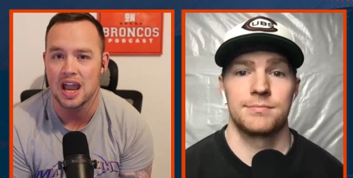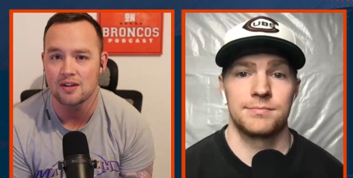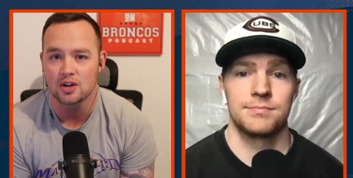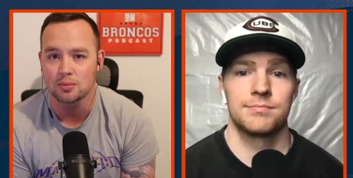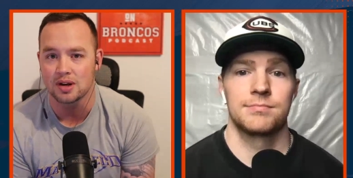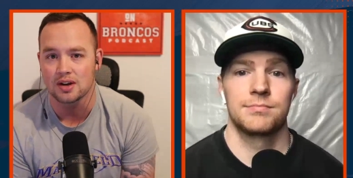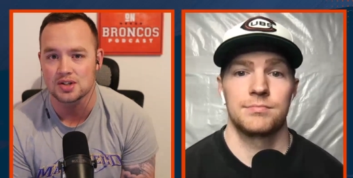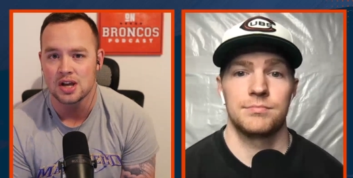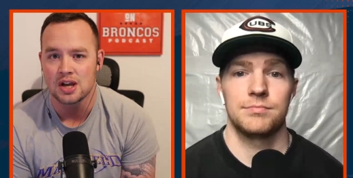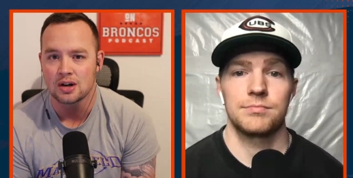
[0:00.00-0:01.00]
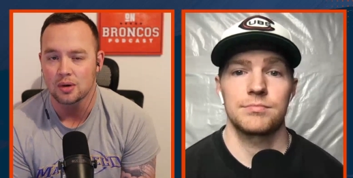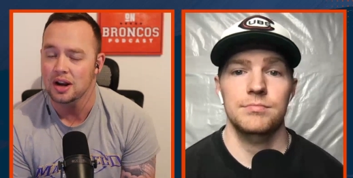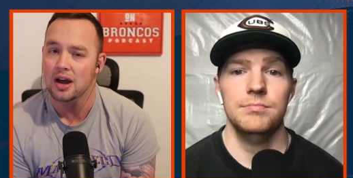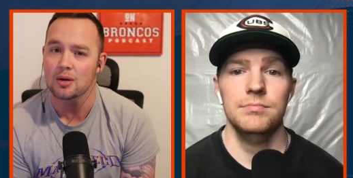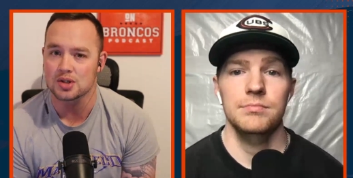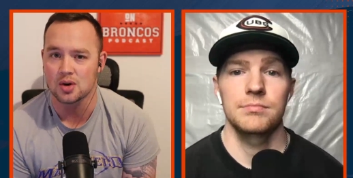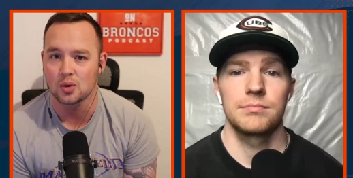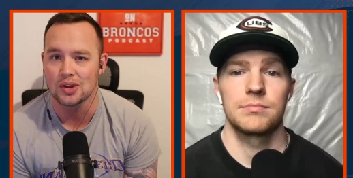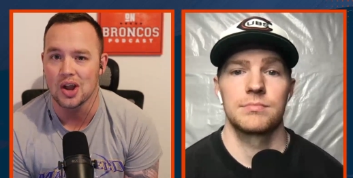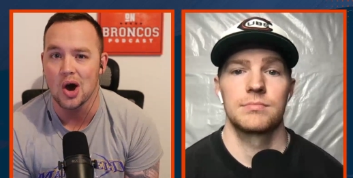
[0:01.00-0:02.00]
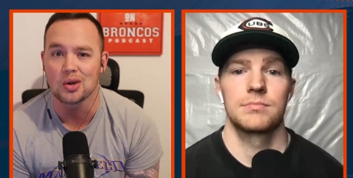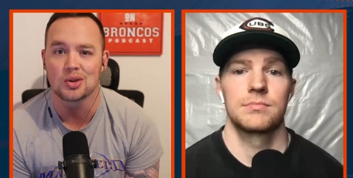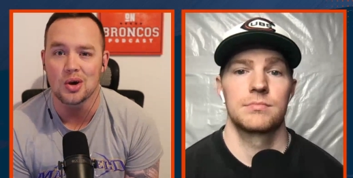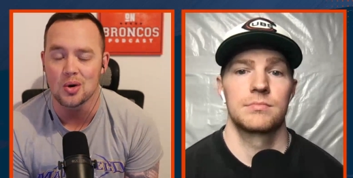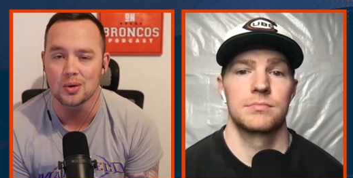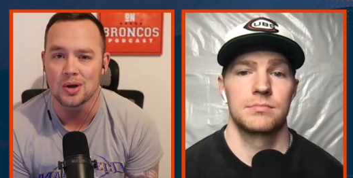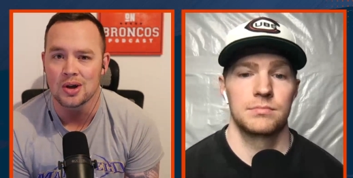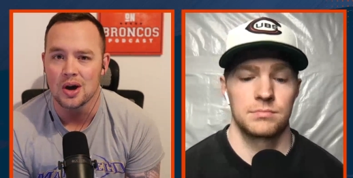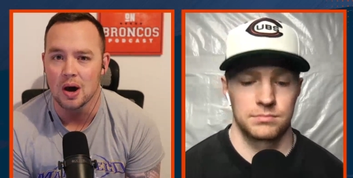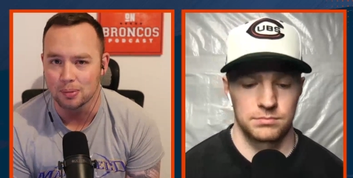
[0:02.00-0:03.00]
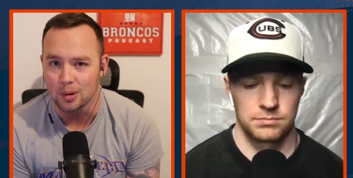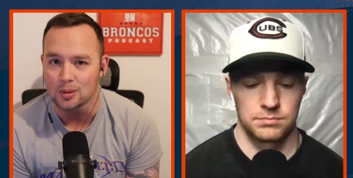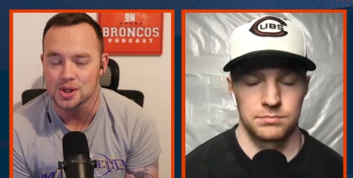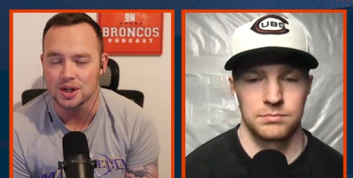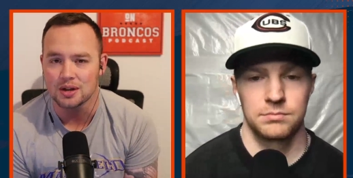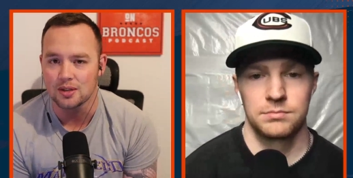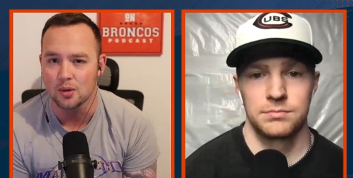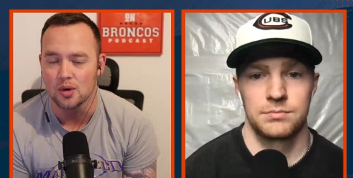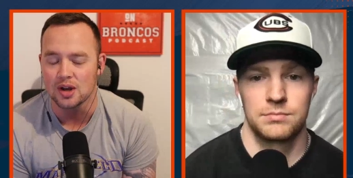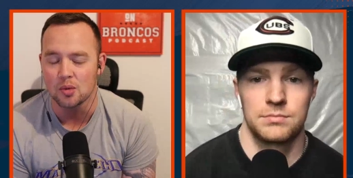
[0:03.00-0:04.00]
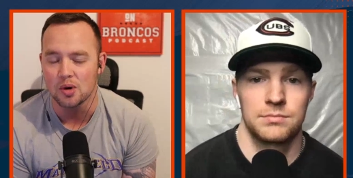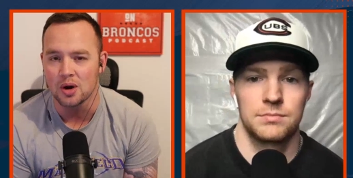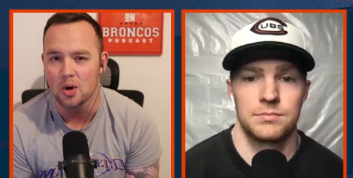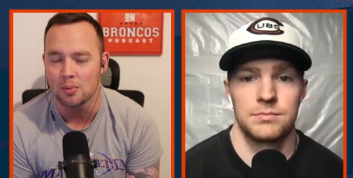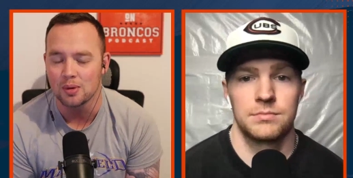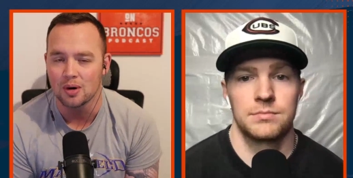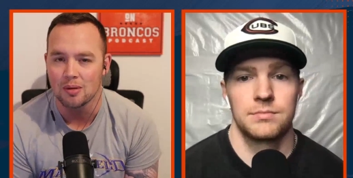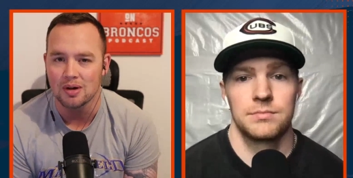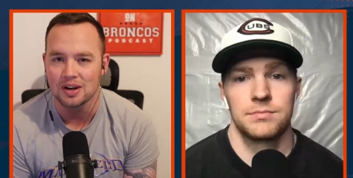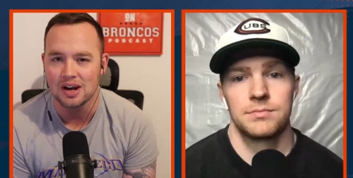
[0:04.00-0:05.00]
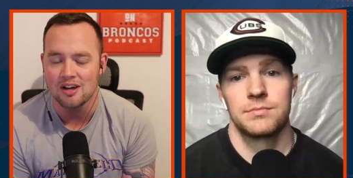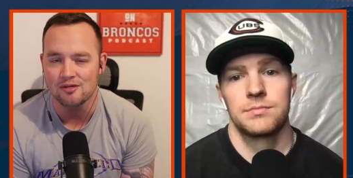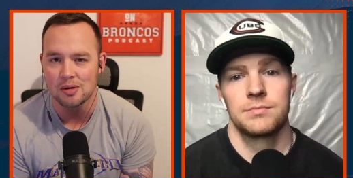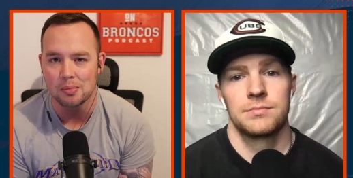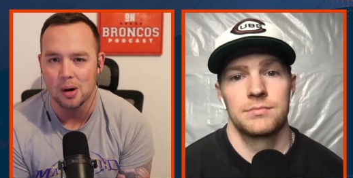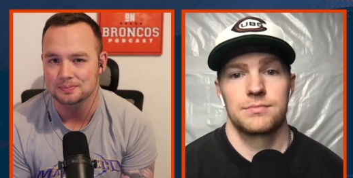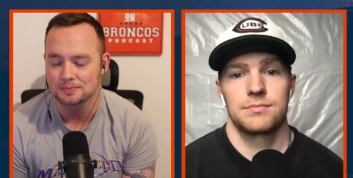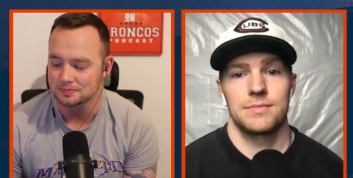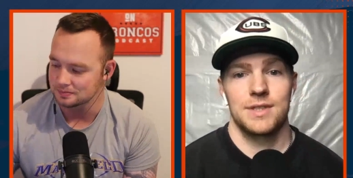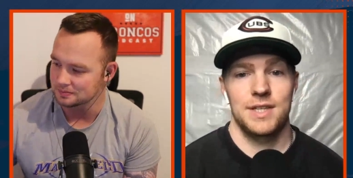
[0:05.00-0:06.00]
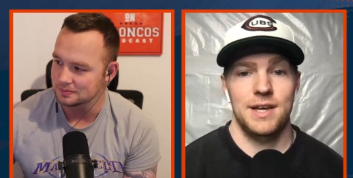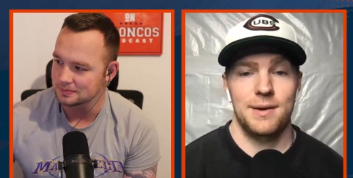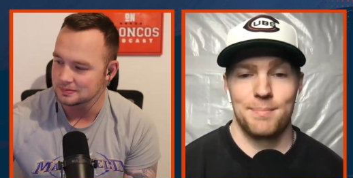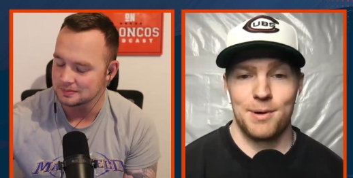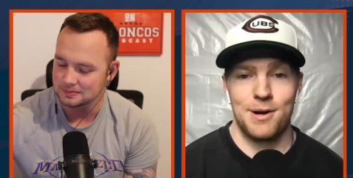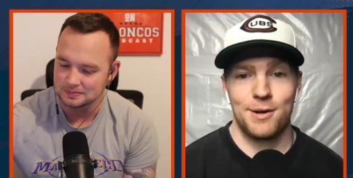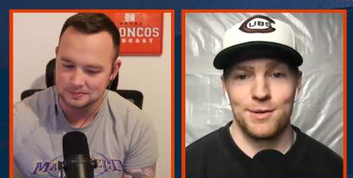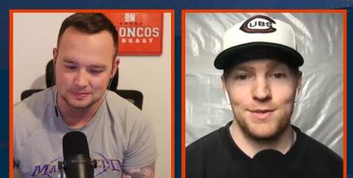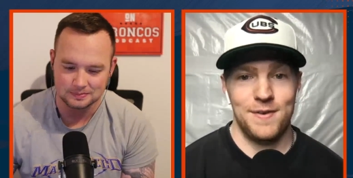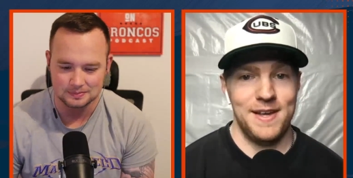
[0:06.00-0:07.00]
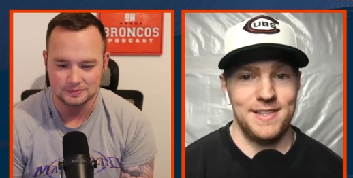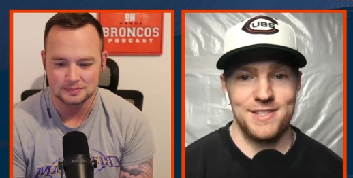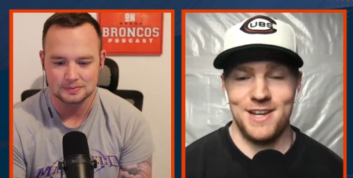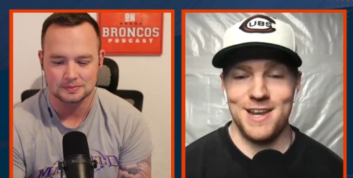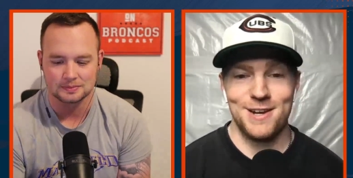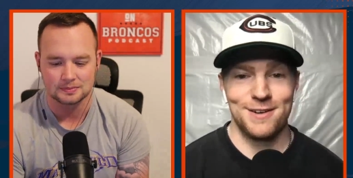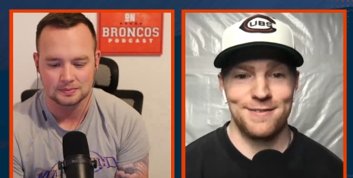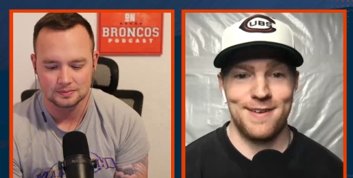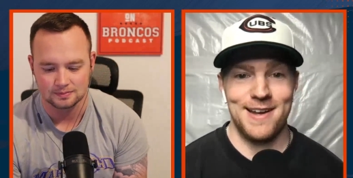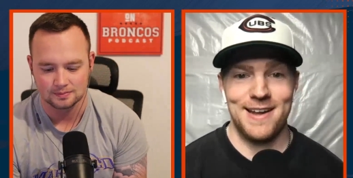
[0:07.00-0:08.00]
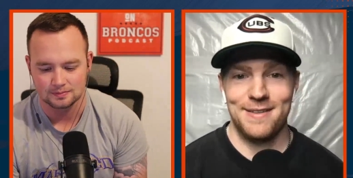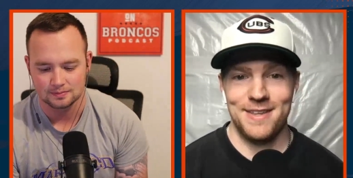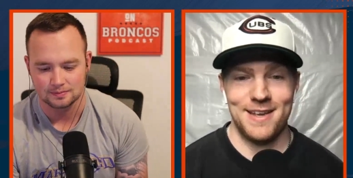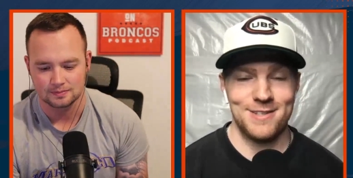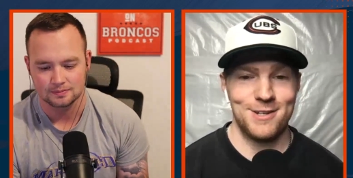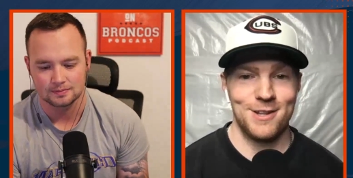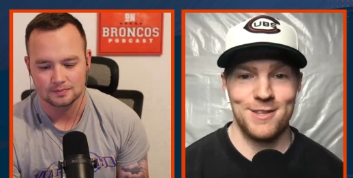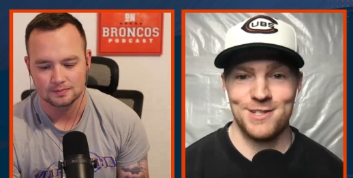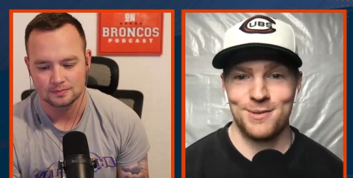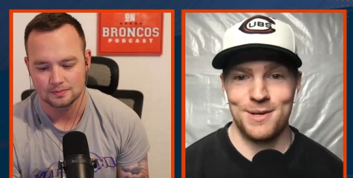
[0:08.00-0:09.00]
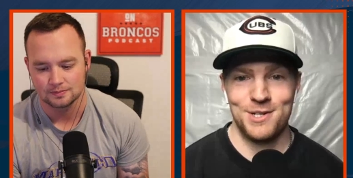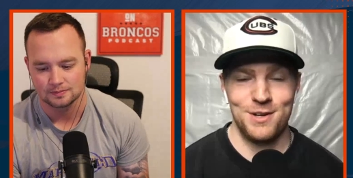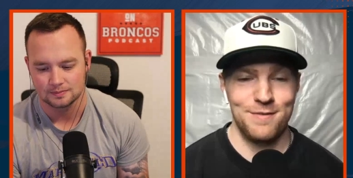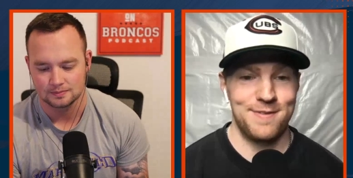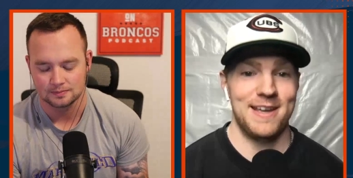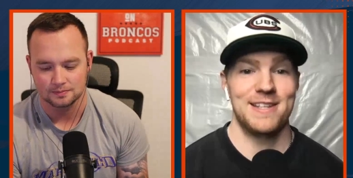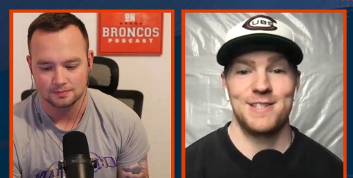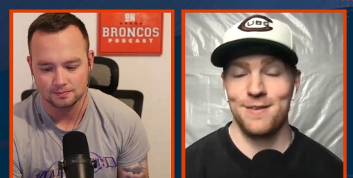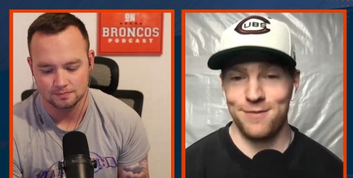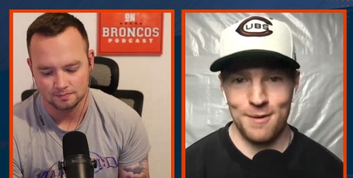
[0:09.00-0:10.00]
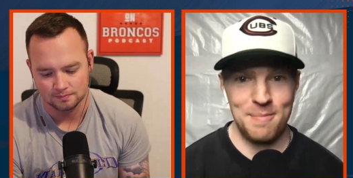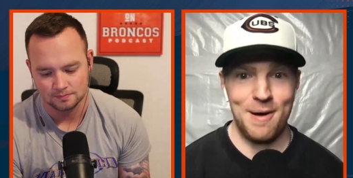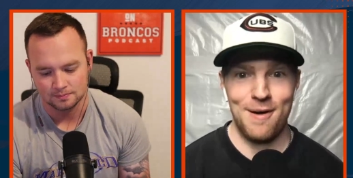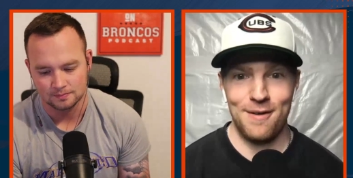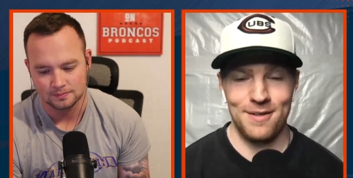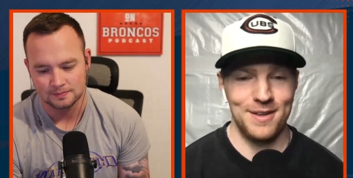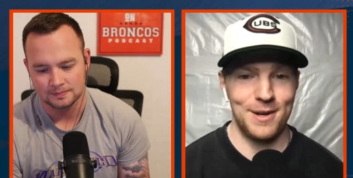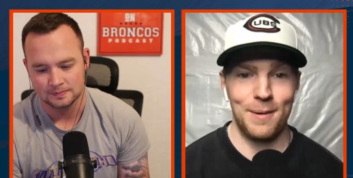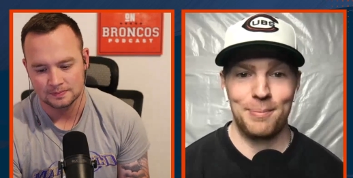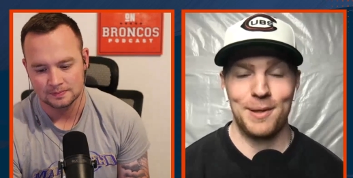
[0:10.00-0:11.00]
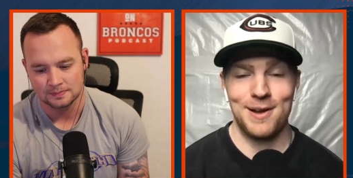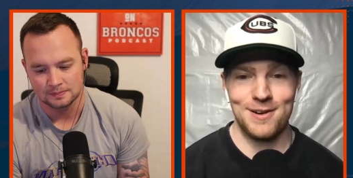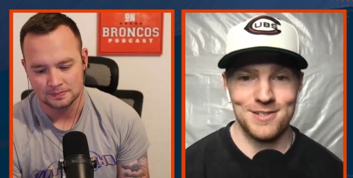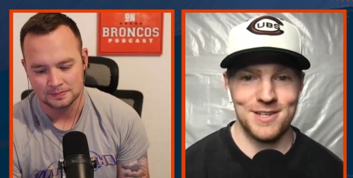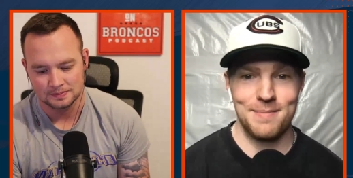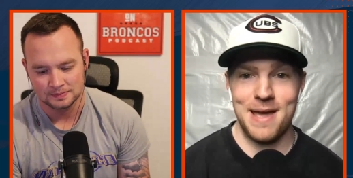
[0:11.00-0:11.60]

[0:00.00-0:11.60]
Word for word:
Speaker 1: here because right now it's currently unknown approaching the week one opener on Monday Night Football.
Speaker 2: Yeah, Broncos fans eager to find out the answer to this question. Fantasy football, you know, players and